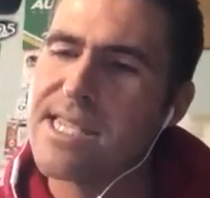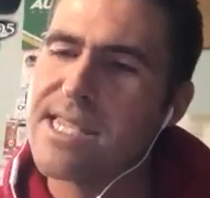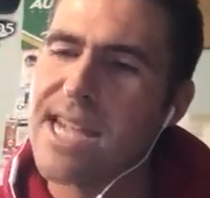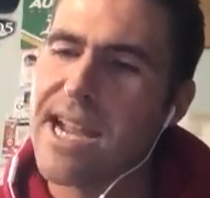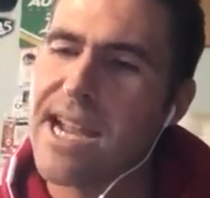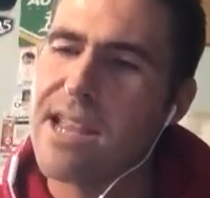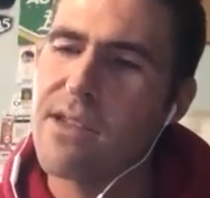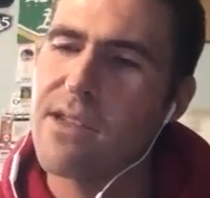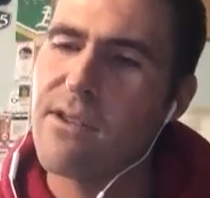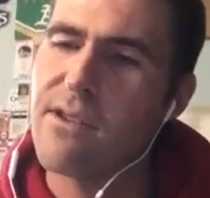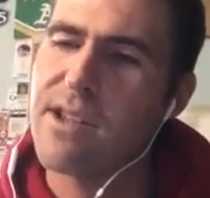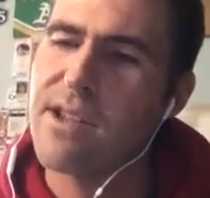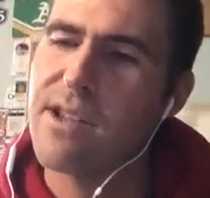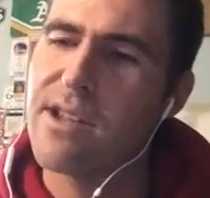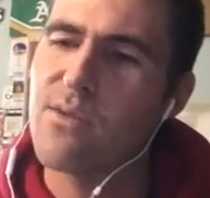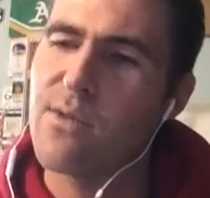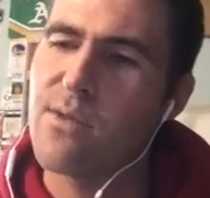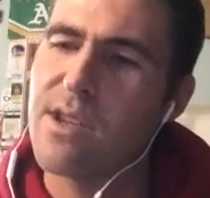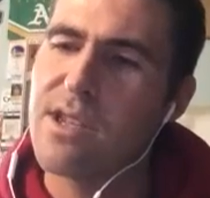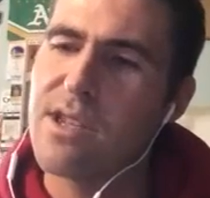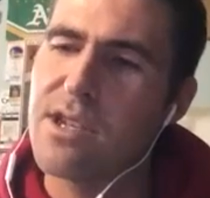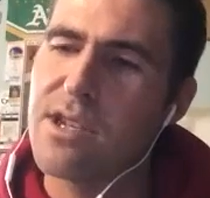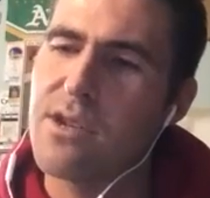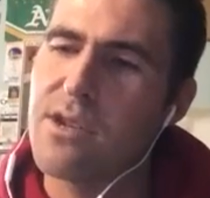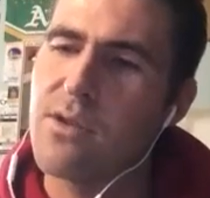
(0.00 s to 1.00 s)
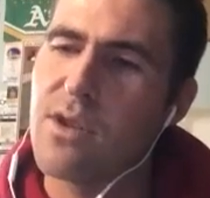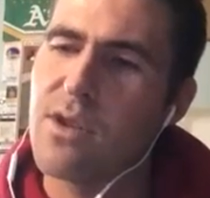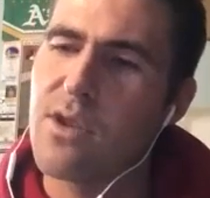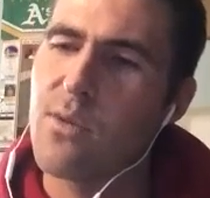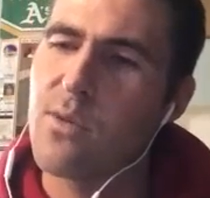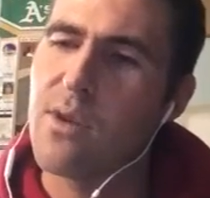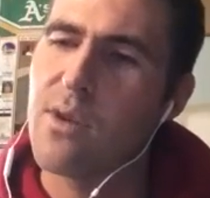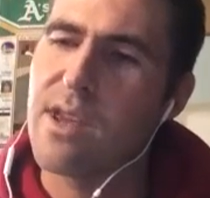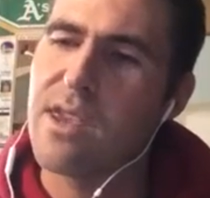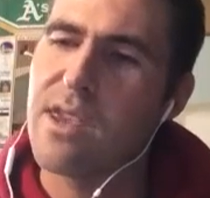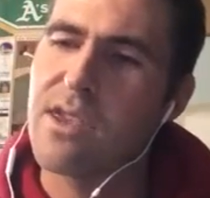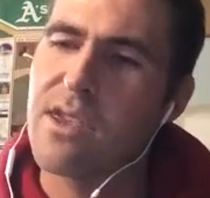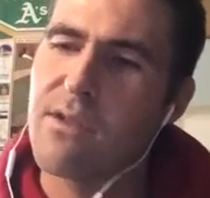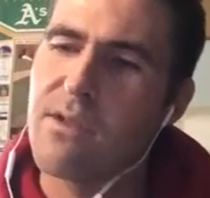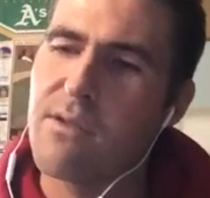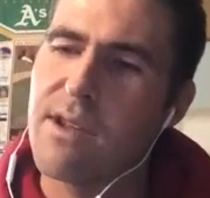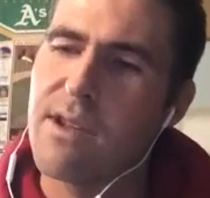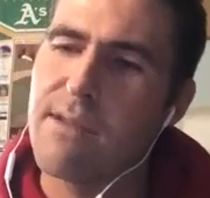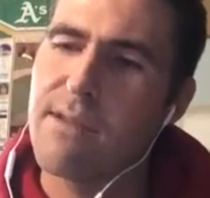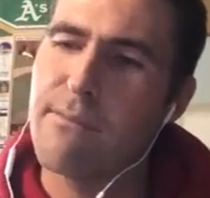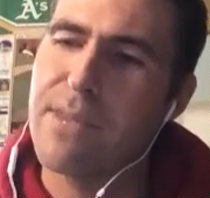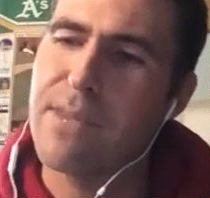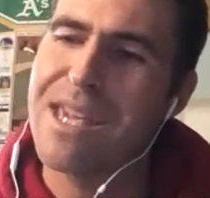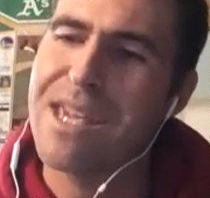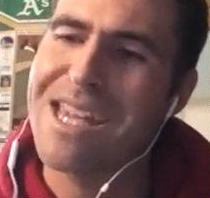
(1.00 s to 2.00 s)
Tyler at
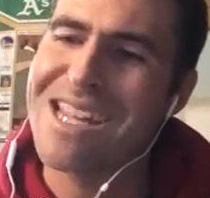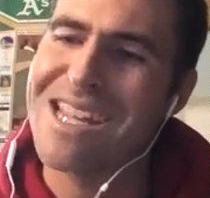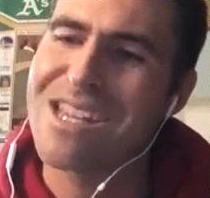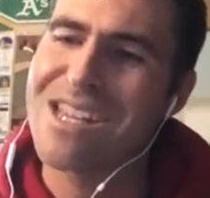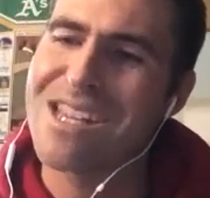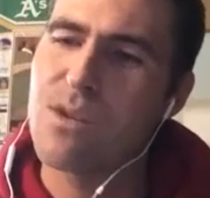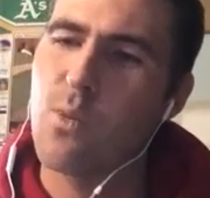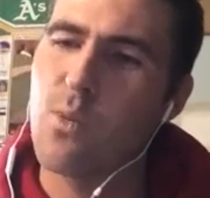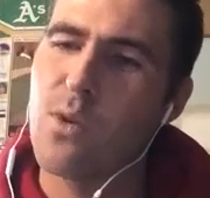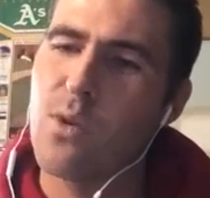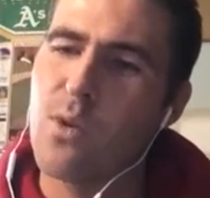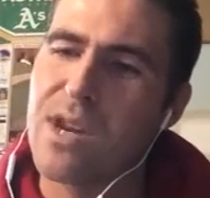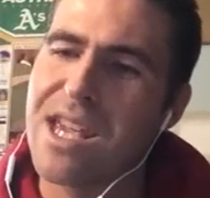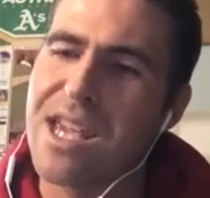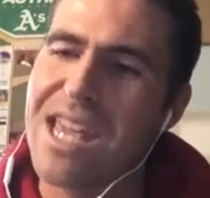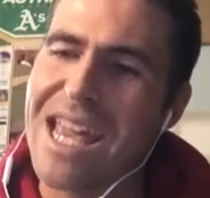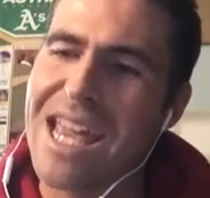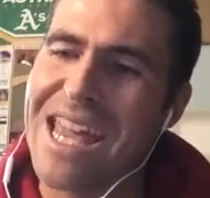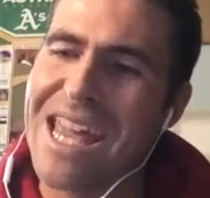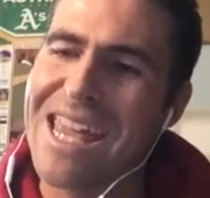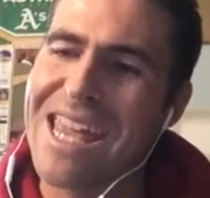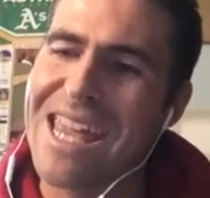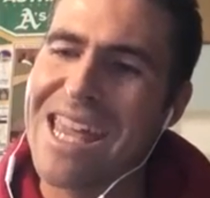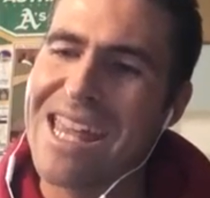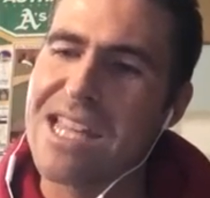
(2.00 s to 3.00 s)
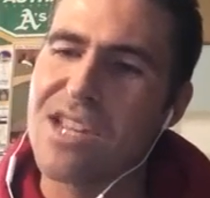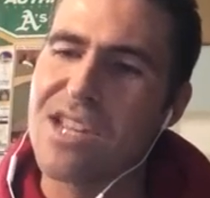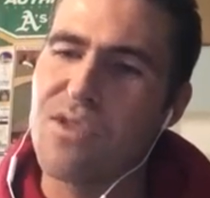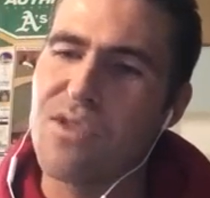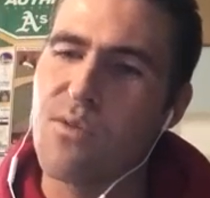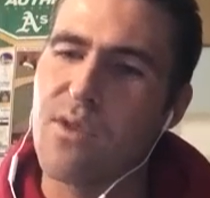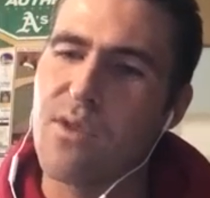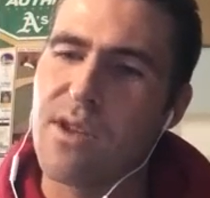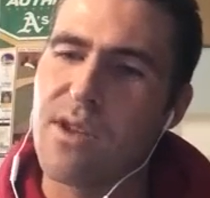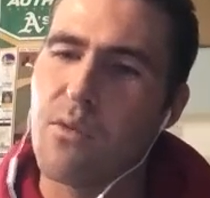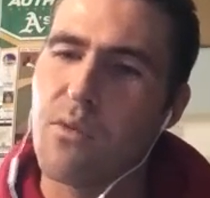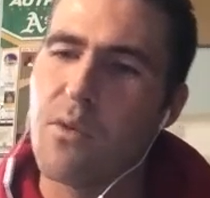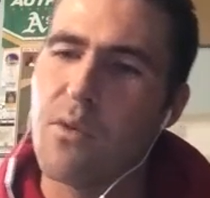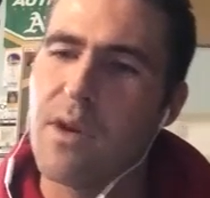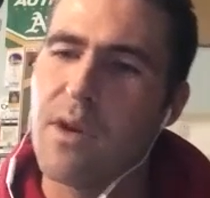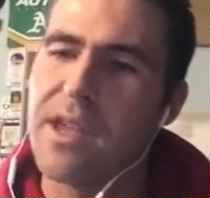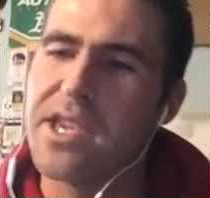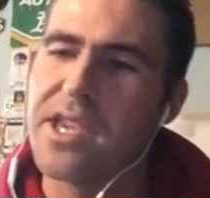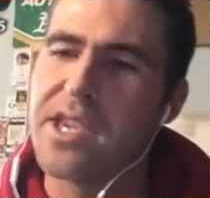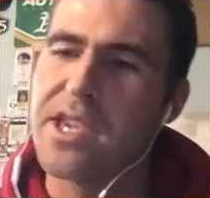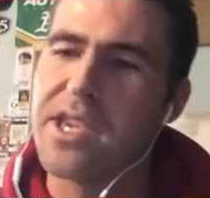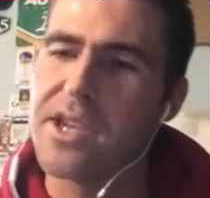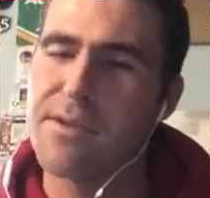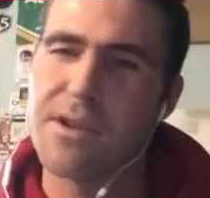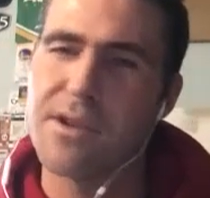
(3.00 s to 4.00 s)
22-23. Me at
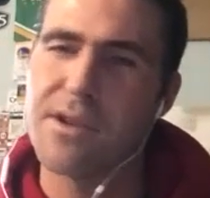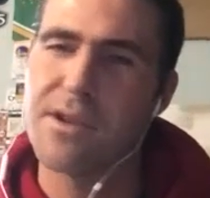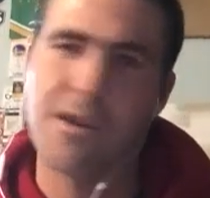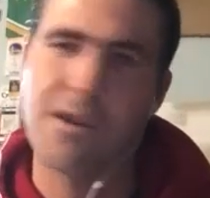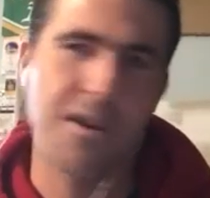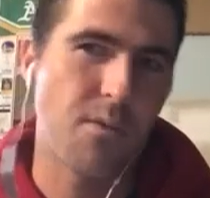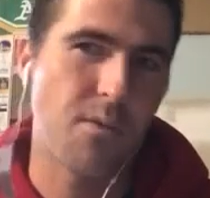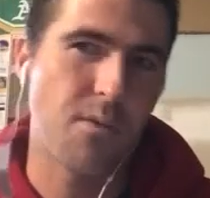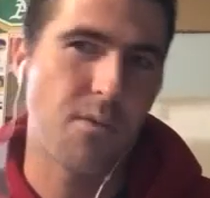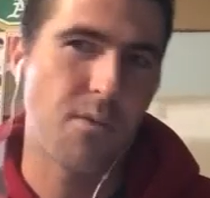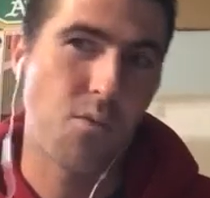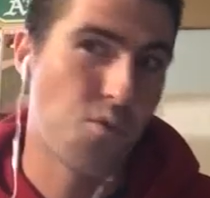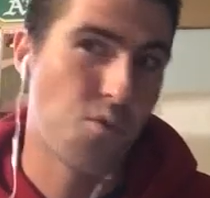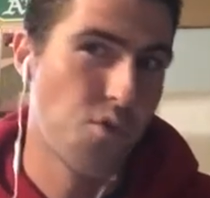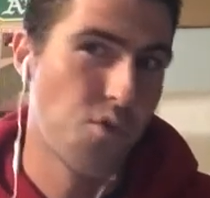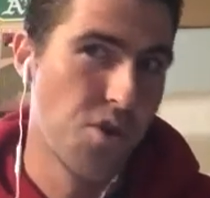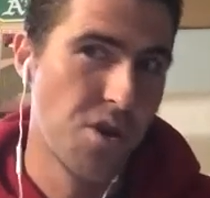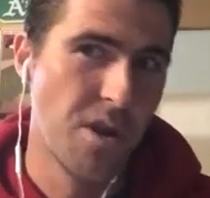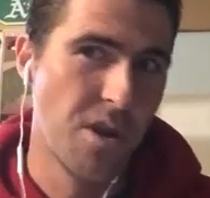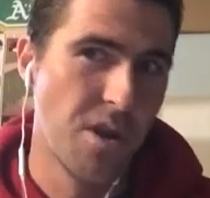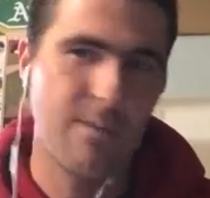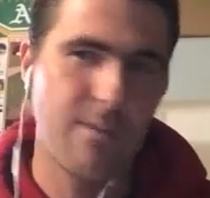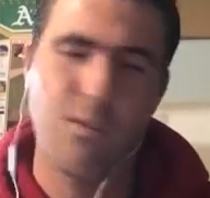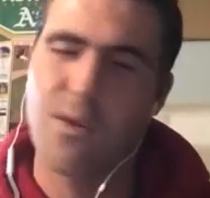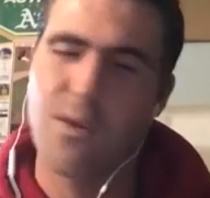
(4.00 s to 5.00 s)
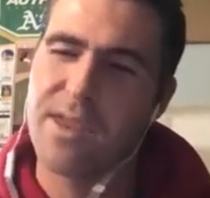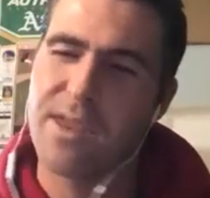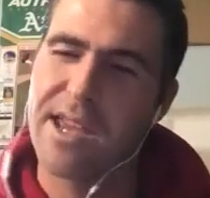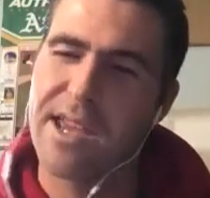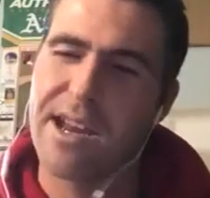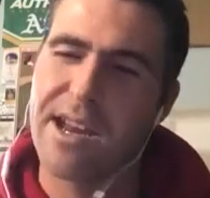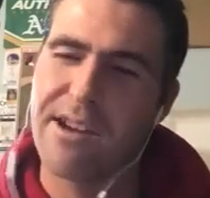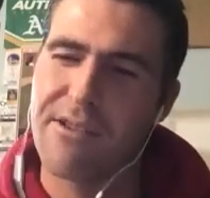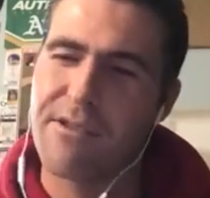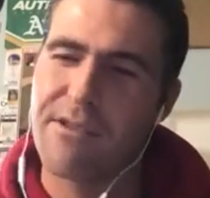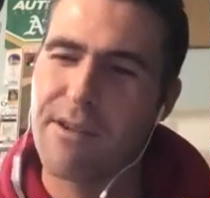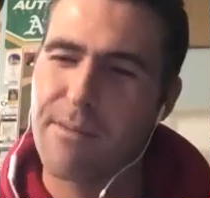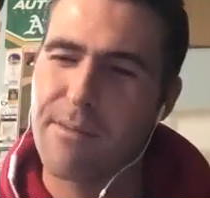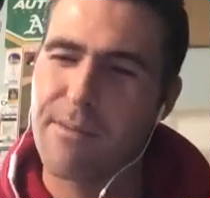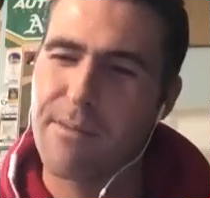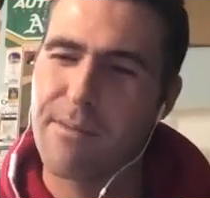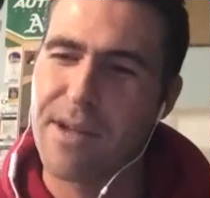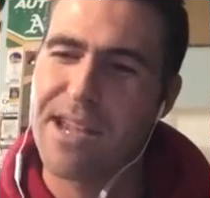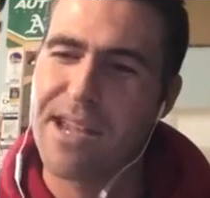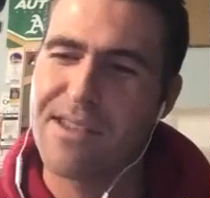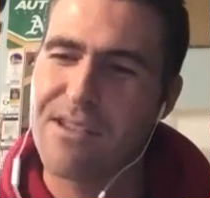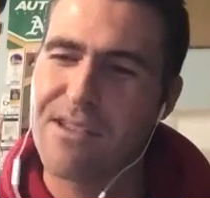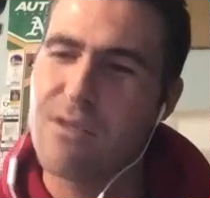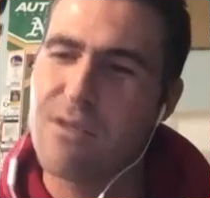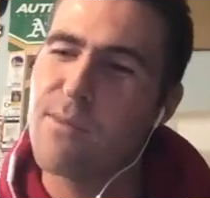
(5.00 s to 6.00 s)
28-21. So I'm starting to really point that arrow up,
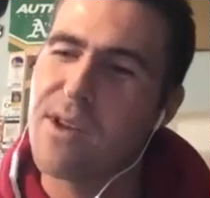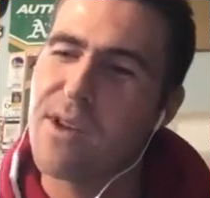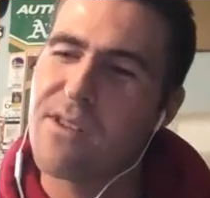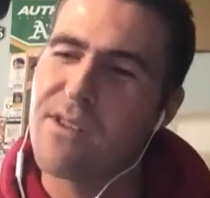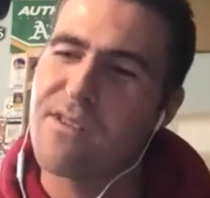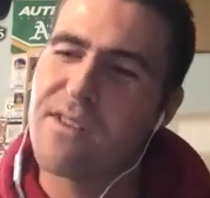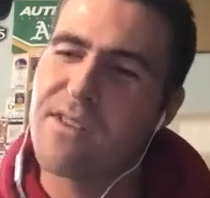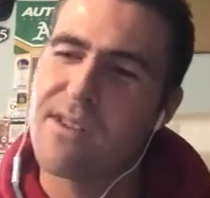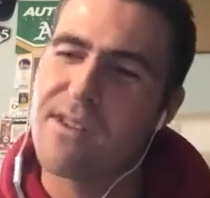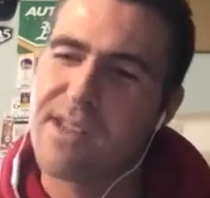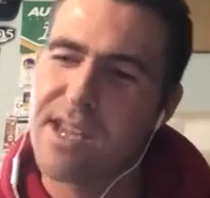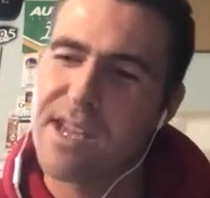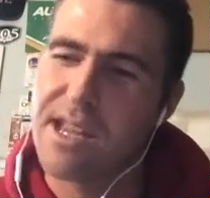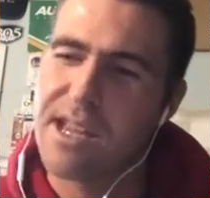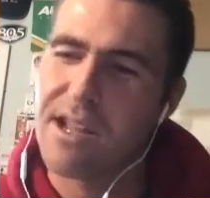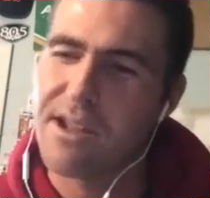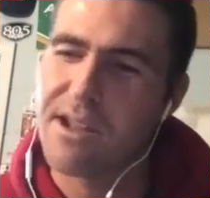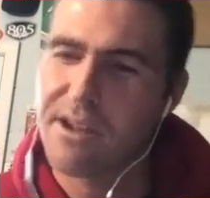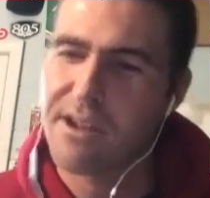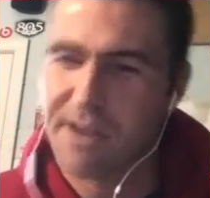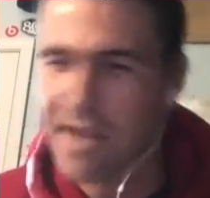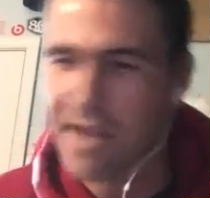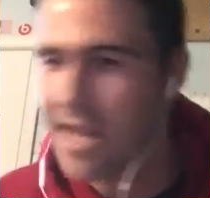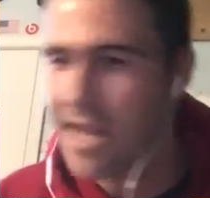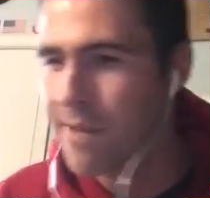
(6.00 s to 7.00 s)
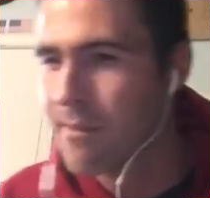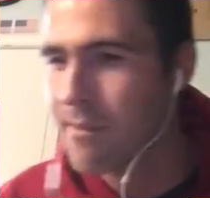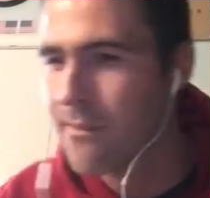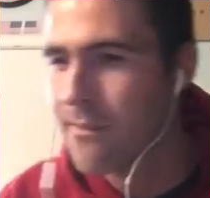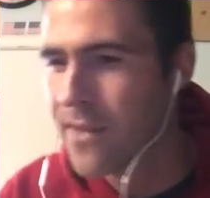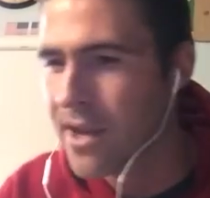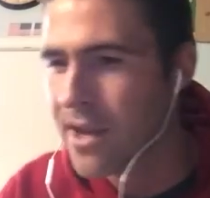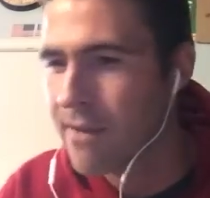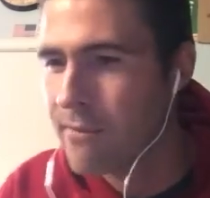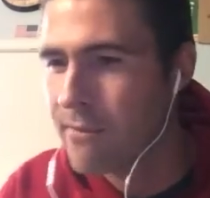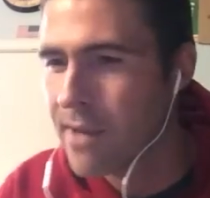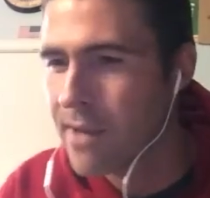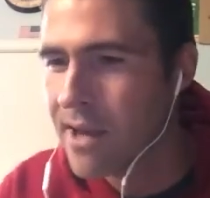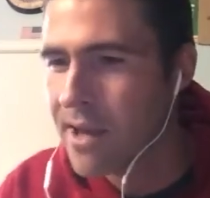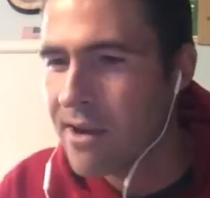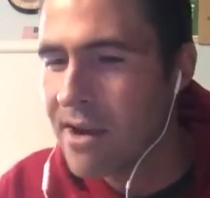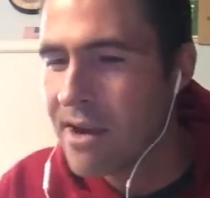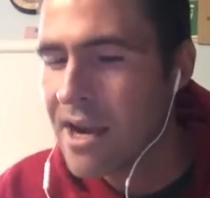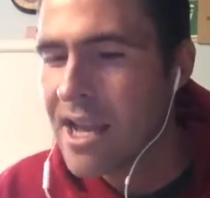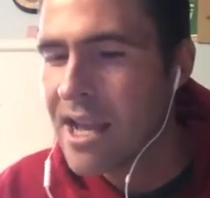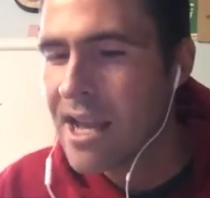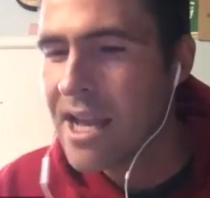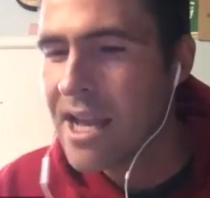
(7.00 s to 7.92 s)
guys. So you better start getting on your game and picking better.